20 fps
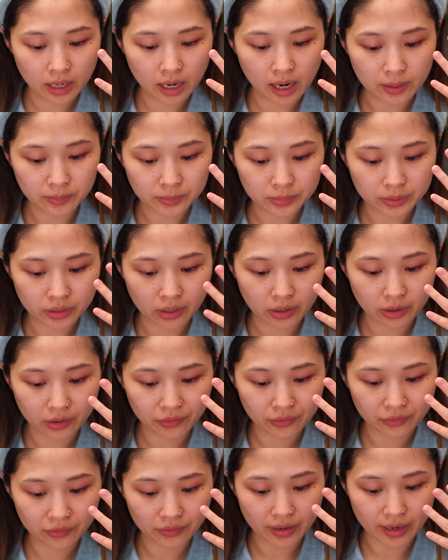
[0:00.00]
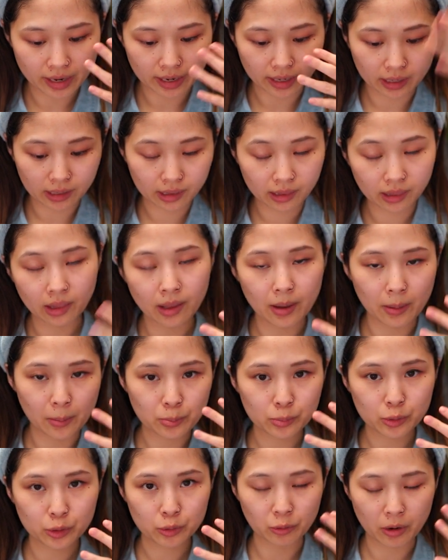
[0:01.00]
comes off in
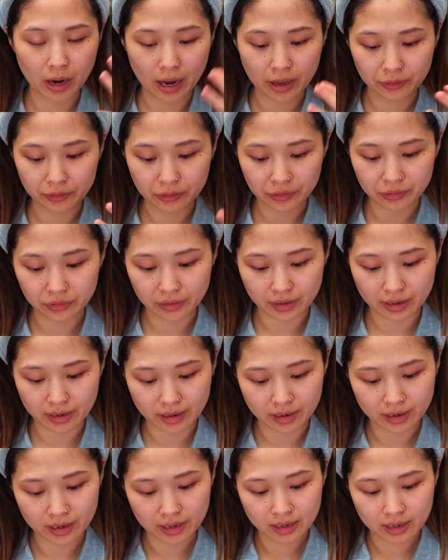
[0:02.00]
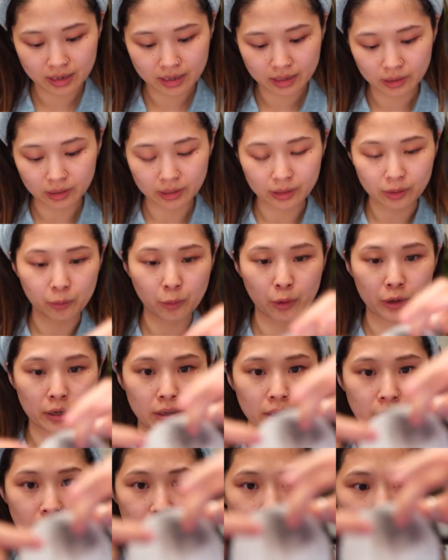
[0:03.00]
clumps rather than like what,
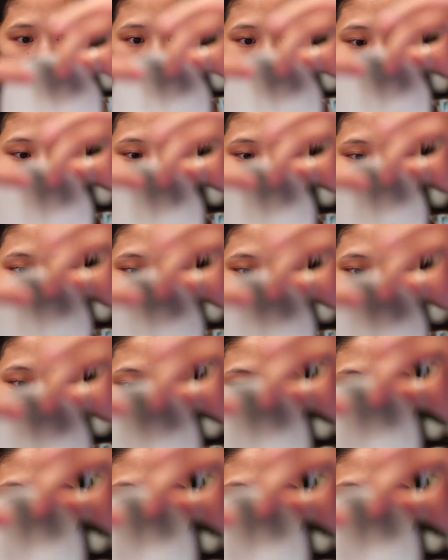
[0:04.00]
I mean, it comes